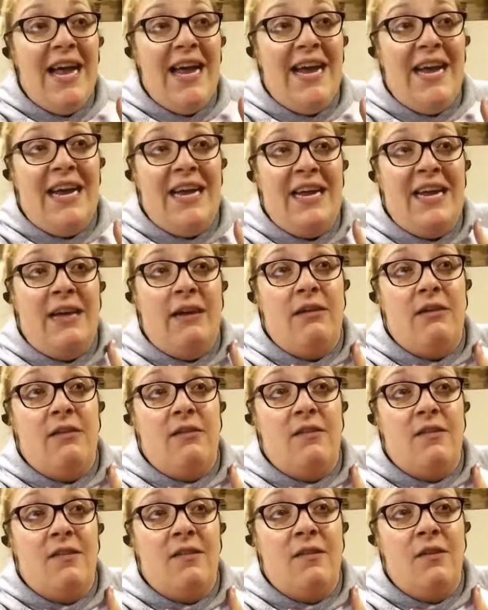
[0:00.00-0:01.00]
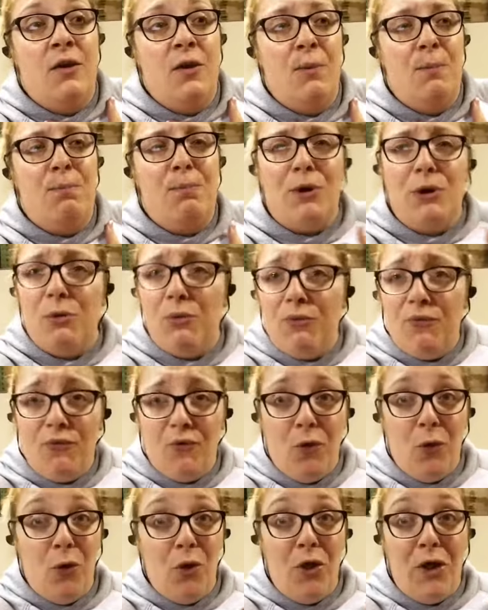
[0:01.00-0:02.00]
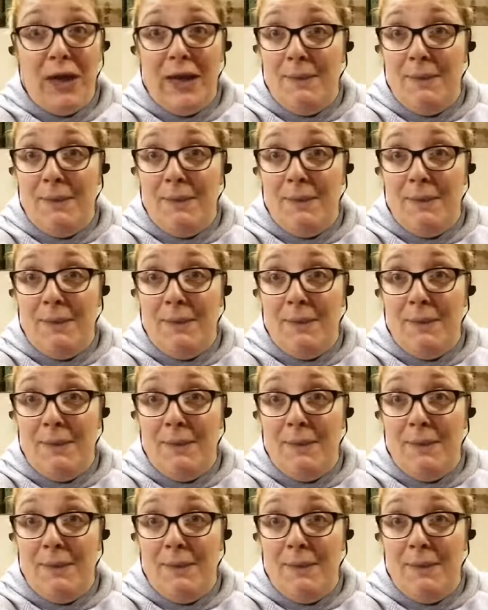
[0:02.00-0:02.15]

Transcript: It is beautiful,